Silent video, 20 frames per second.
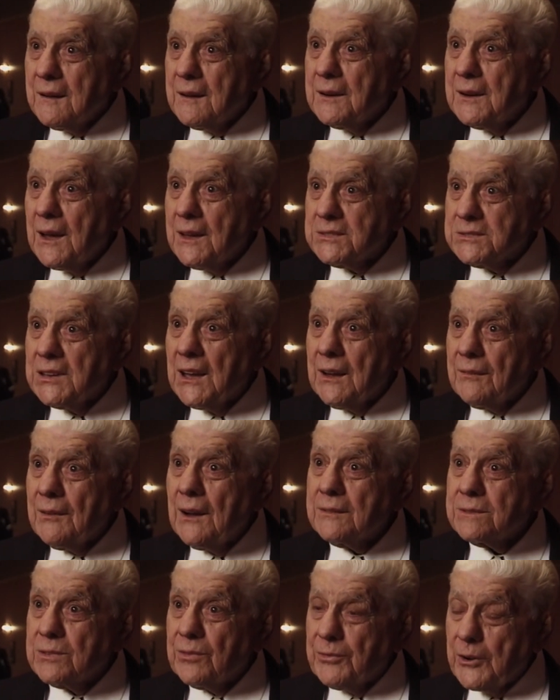And that's how
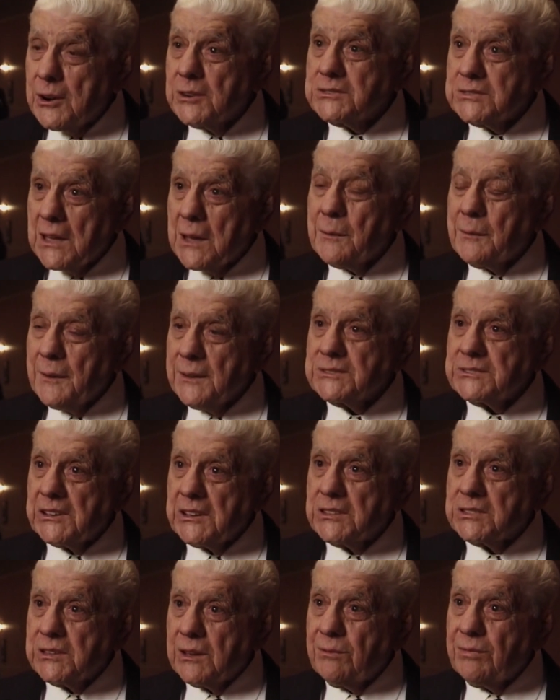the first time I'd
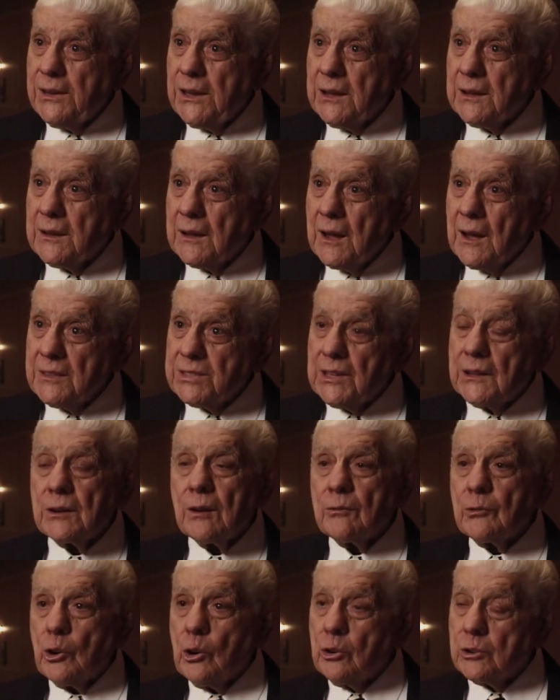seen TV.
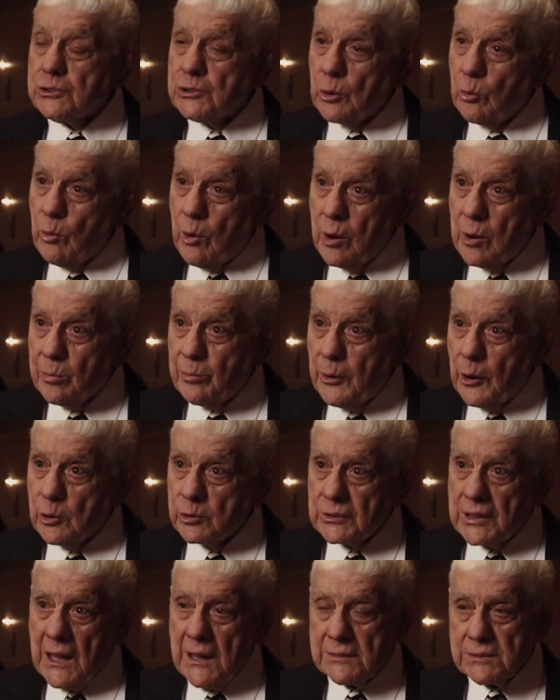Then, of course, the war
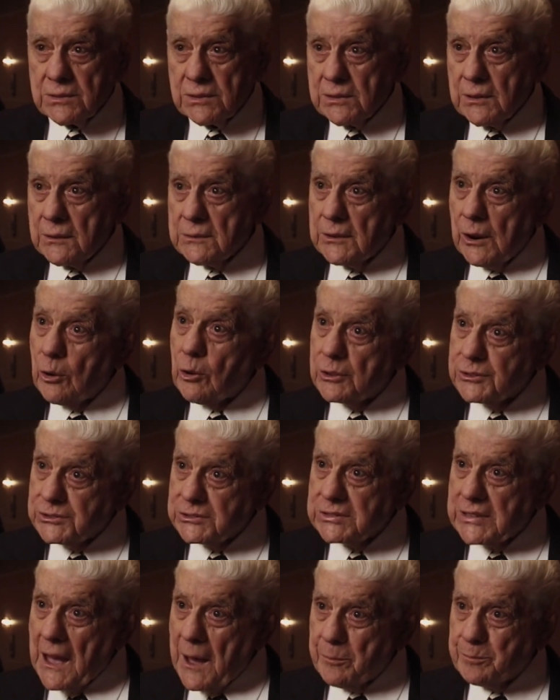broke out, it all
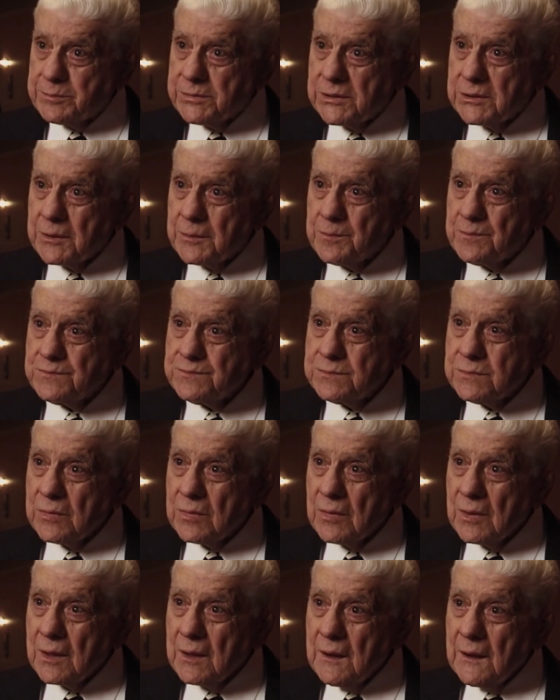stopped.
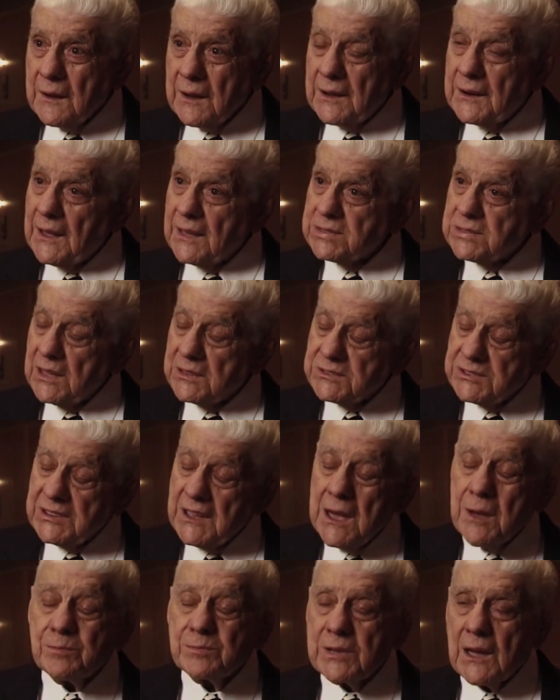And at that
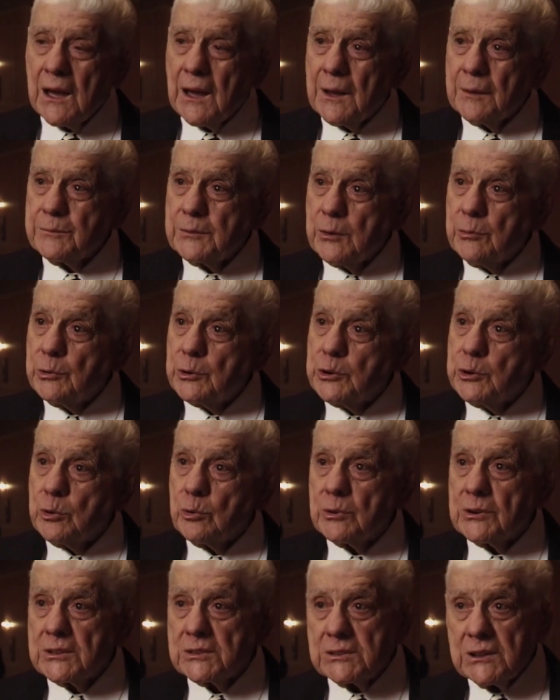same time, they were
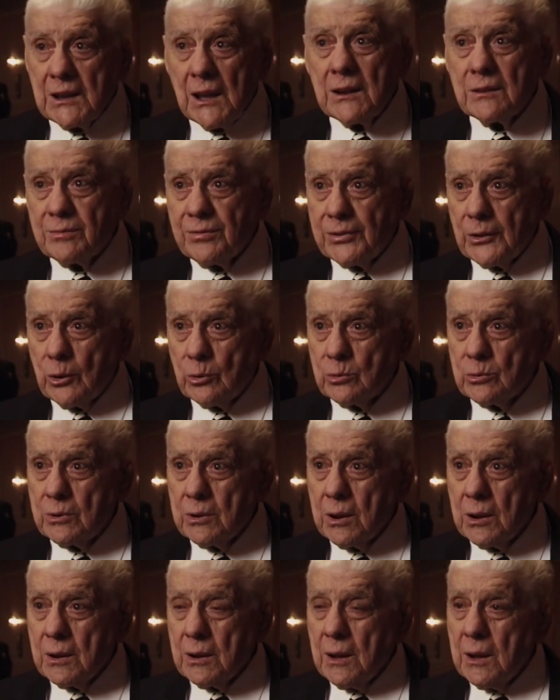doing the
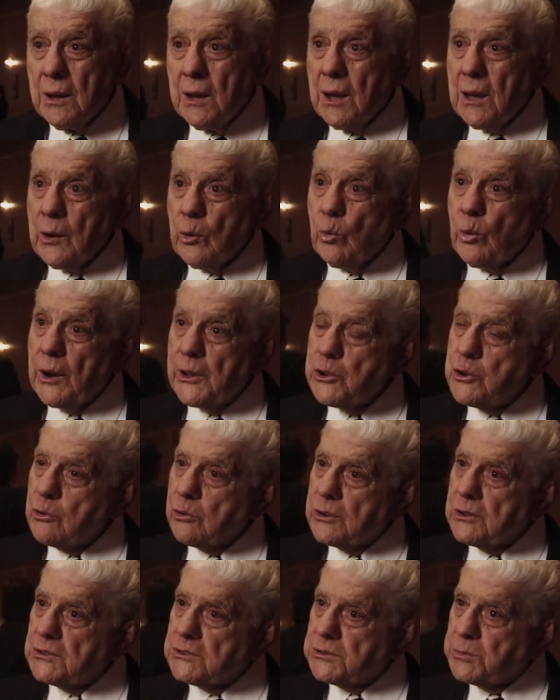telephone where
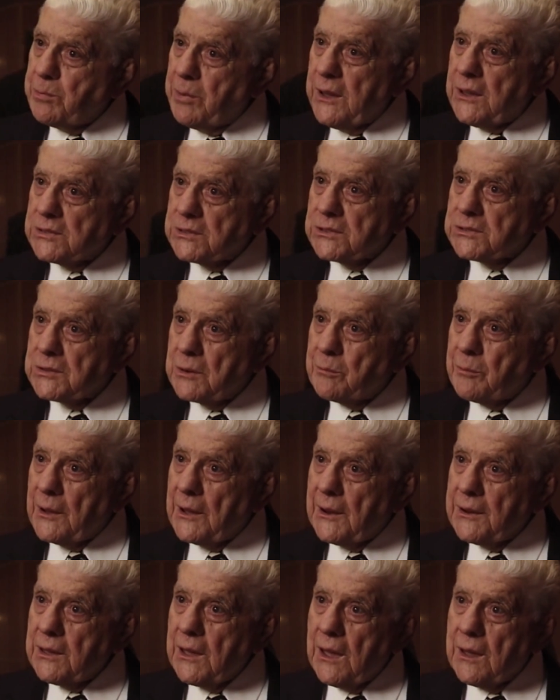you can speak to
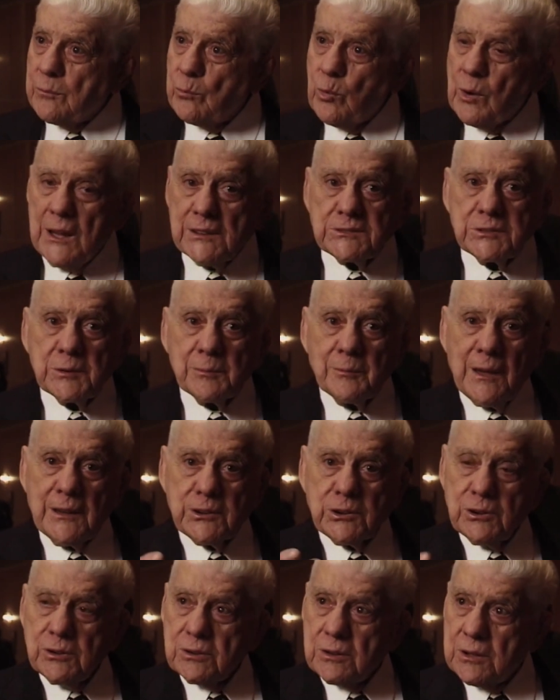somebody and watch it
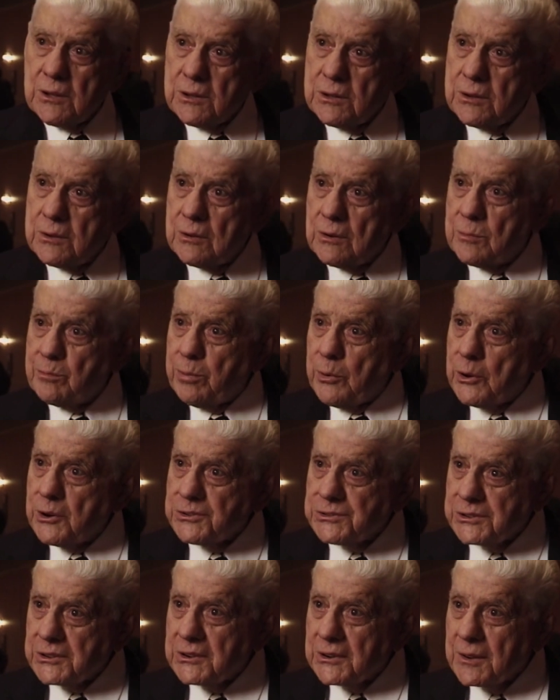like you're in
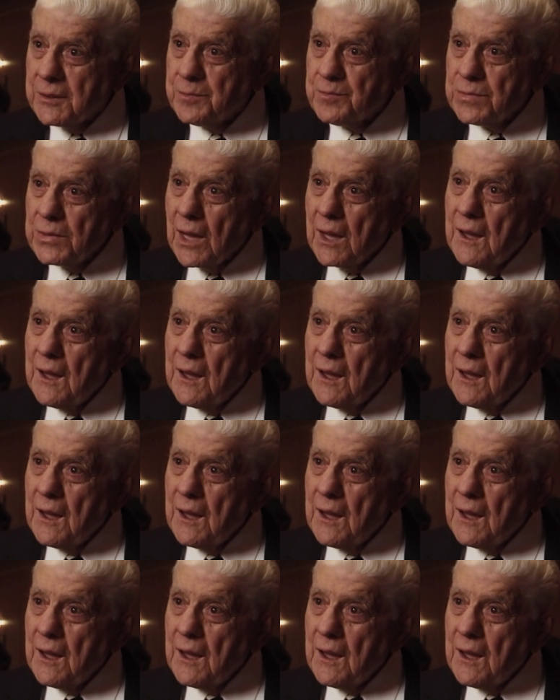person.